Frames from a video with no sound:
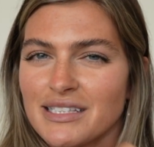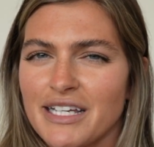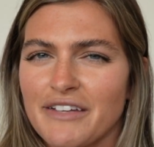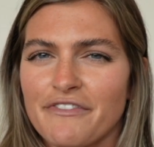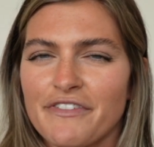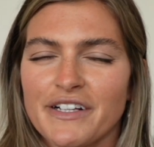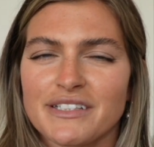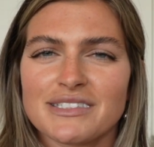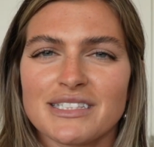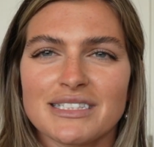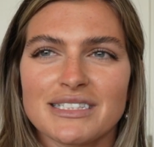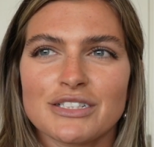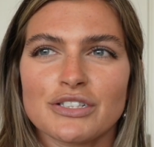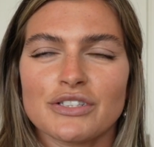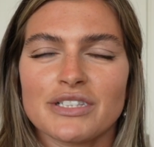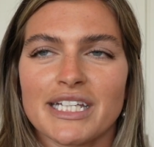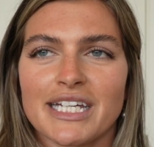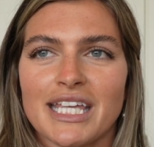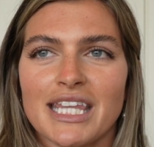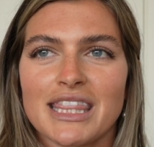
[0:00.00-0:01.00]
felt a little
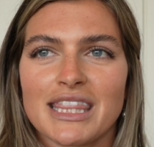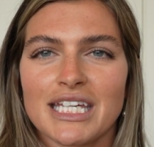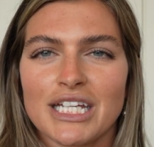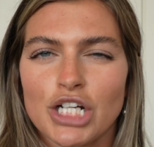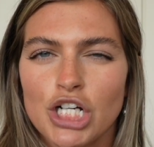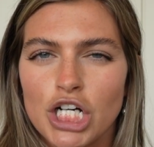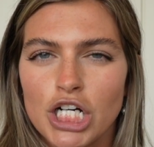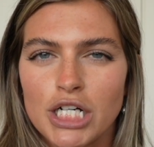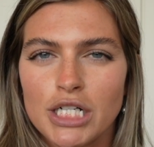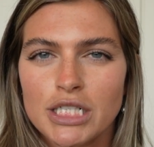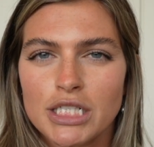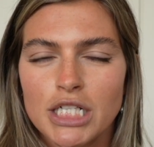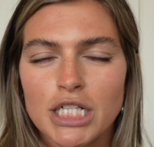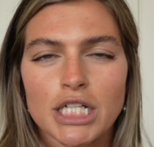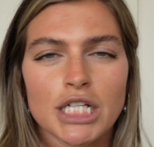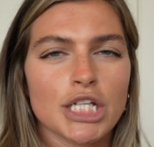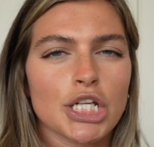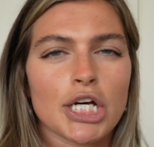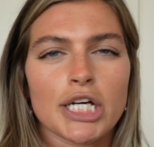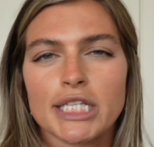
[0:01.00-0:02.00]
like thinner,
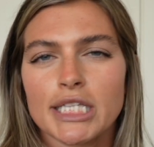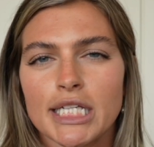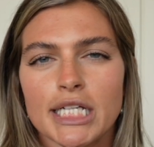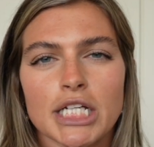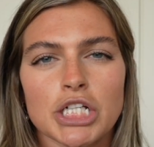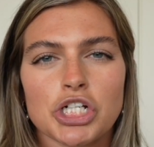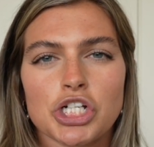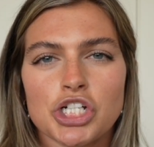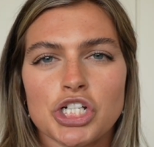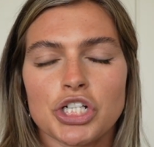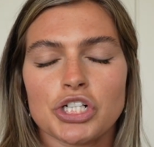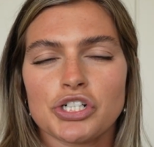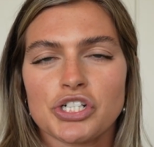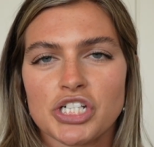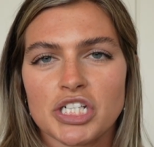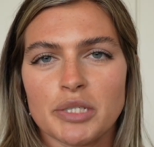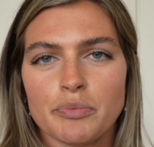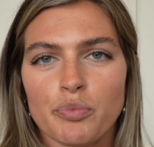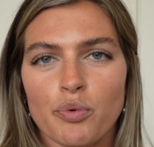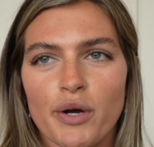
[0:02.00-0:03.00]
not in like a sheer
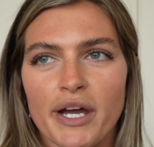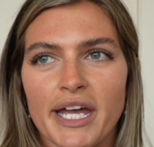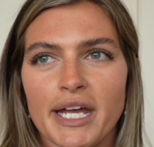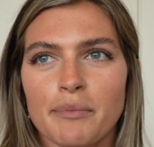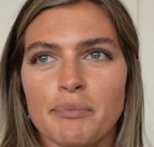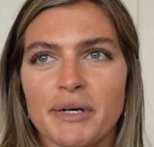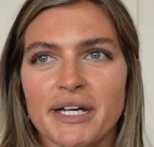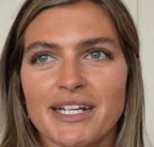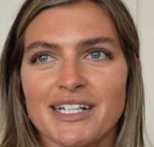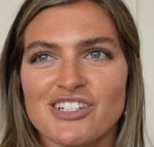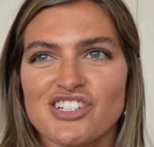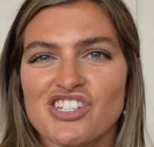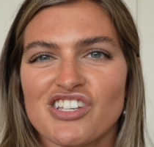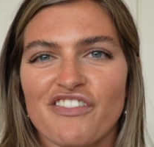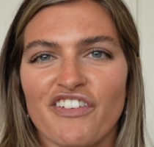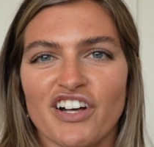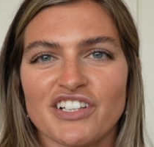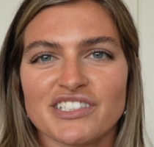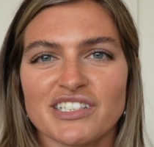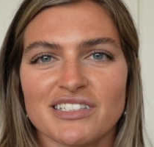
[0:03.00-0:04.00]
cheap way, but it just
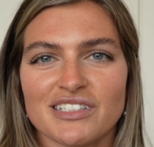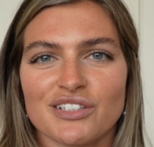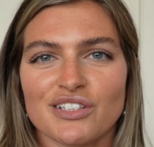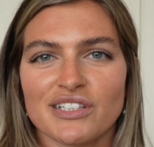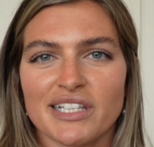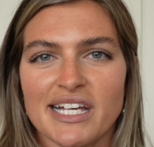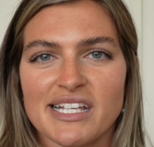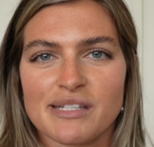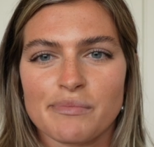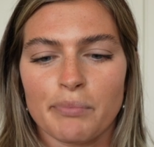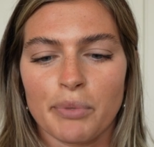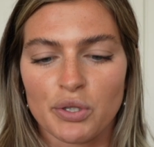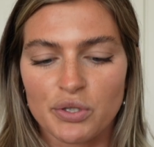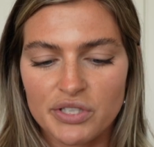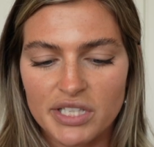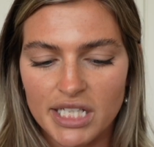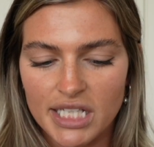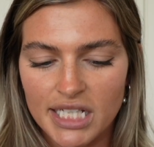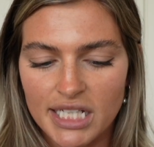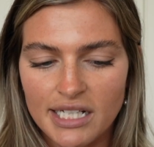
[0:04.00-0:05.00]
felt a little less
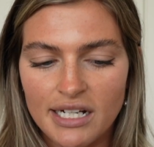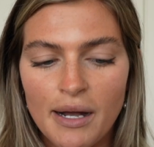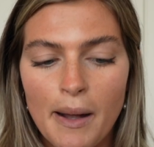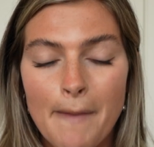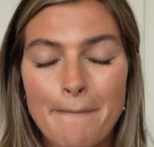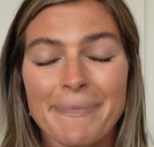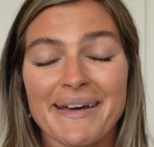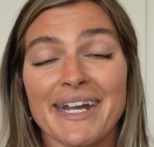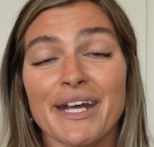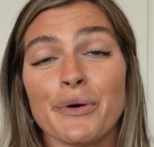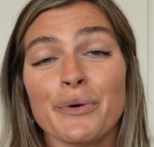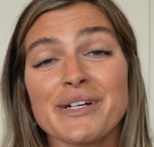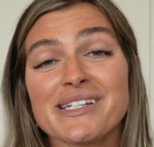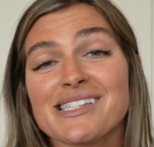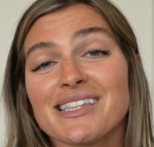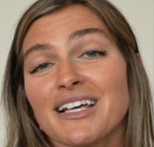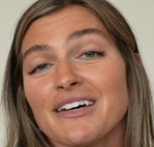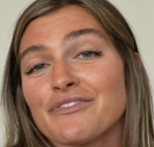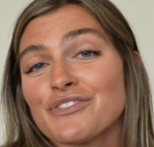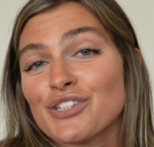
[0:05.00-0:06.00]
bulky. But I
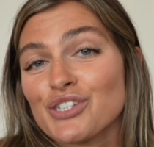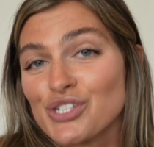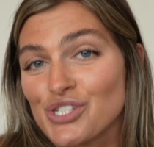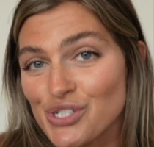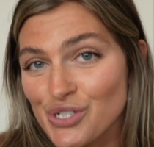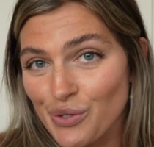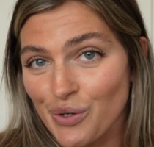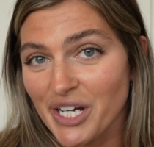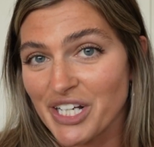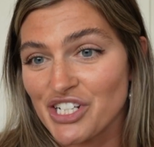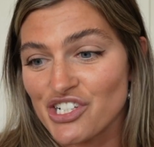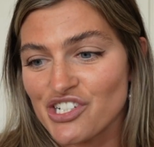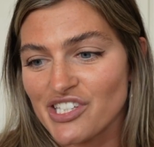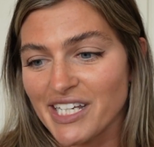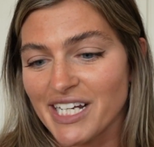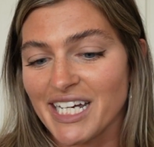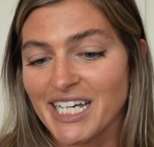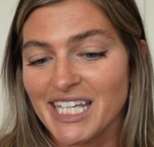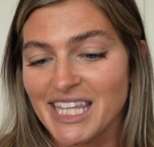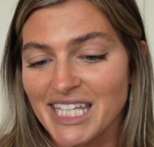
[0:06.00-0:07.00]
always loved the Scrunch.
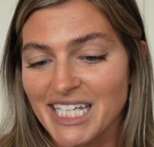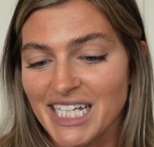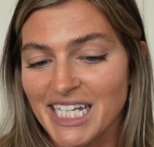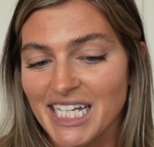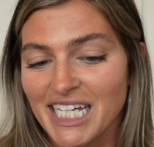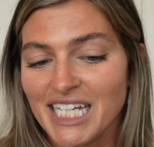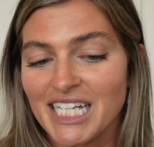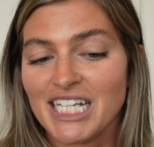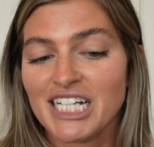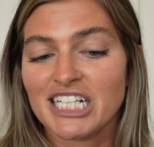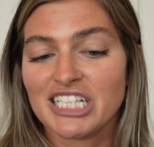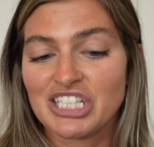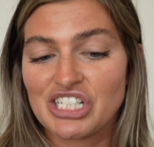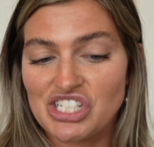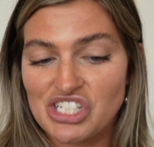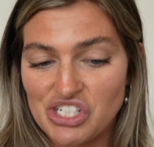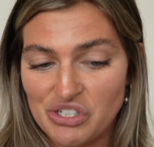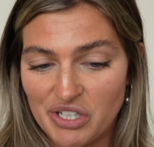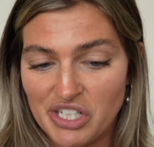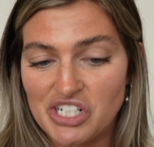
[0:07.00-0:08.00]
Like I think the
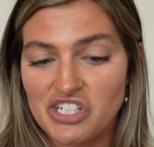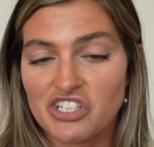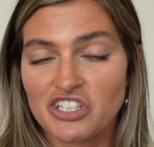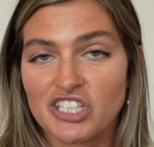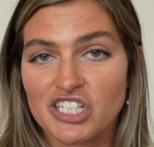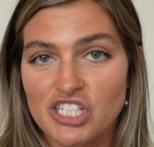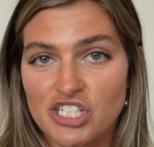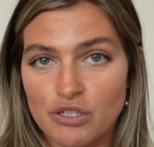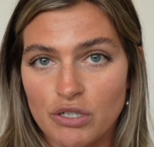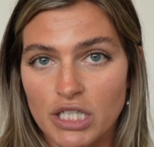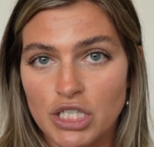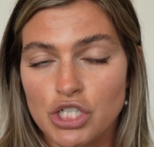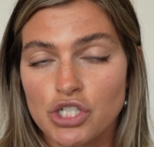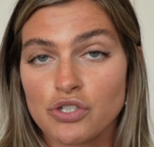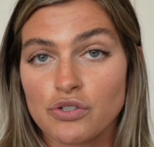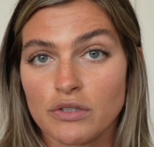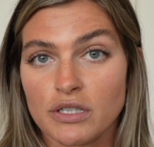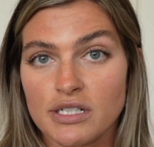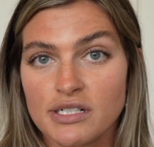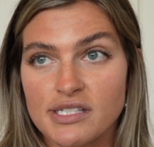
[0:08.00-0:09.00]
Scrunch on the Scrunch
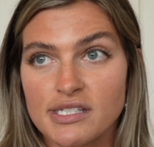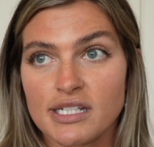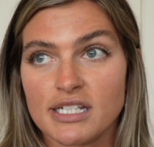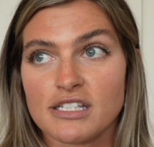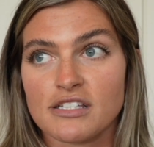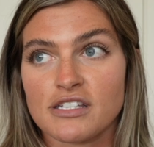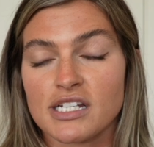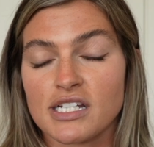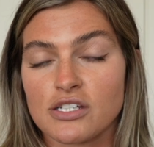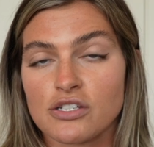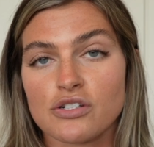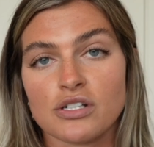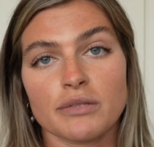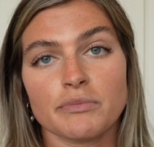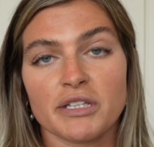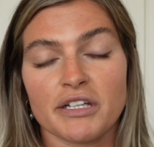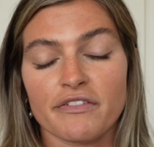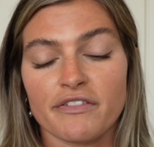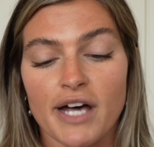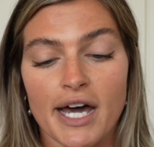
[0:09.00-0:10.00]
shorts is
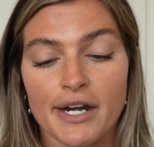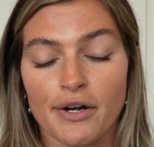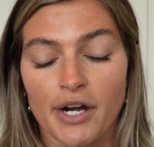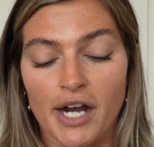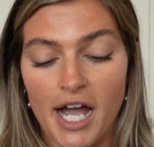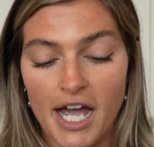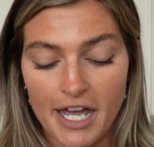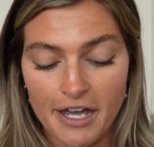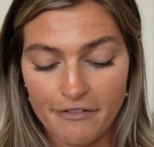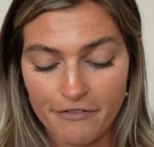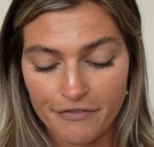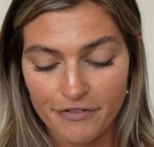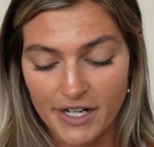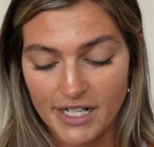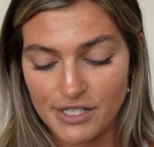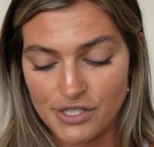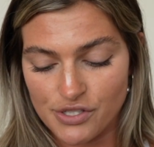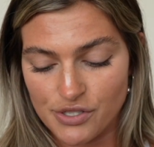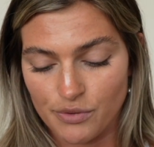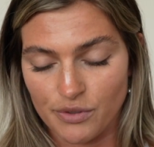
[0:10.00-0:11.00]
extremely flattering. I have
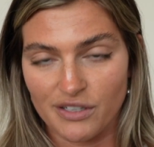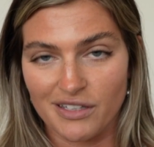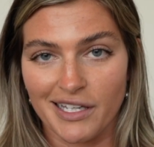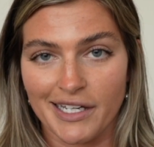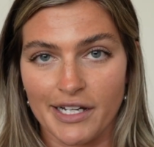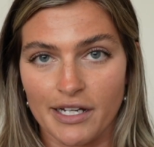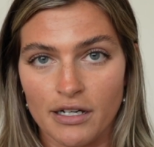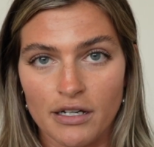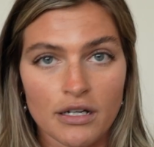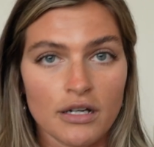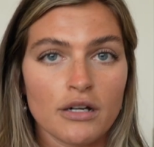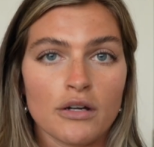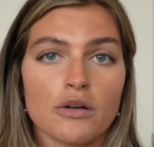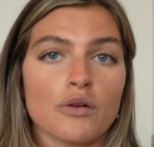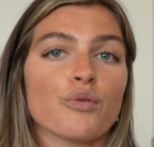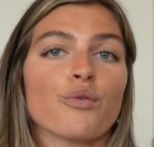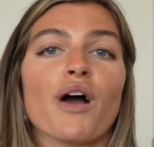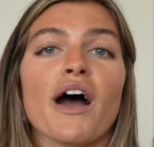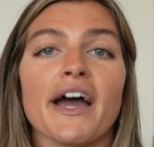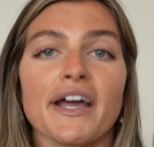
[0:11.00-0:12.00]
friends who are like
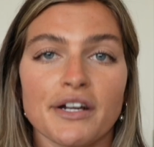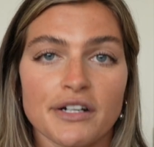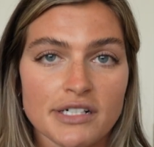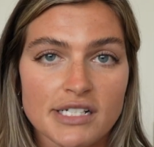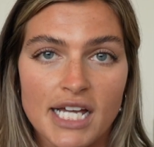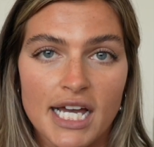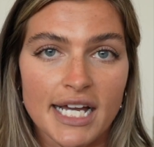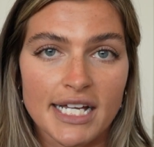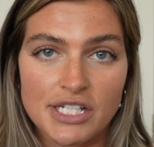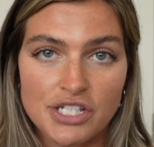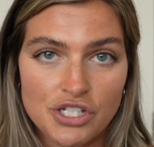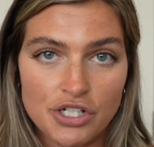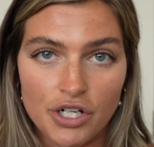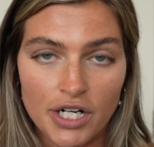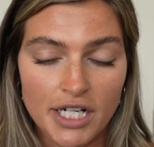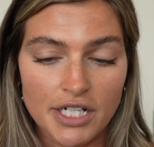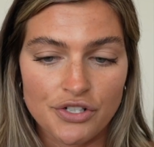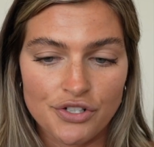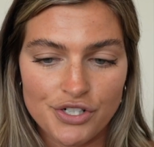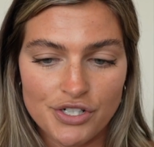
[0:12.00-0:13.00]
ride or die
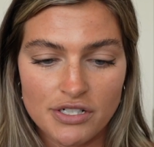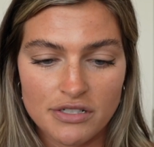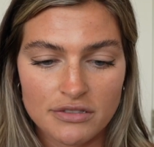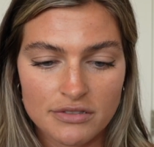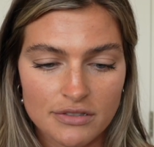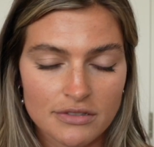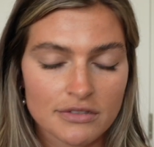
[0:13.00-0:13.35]
Scrunch.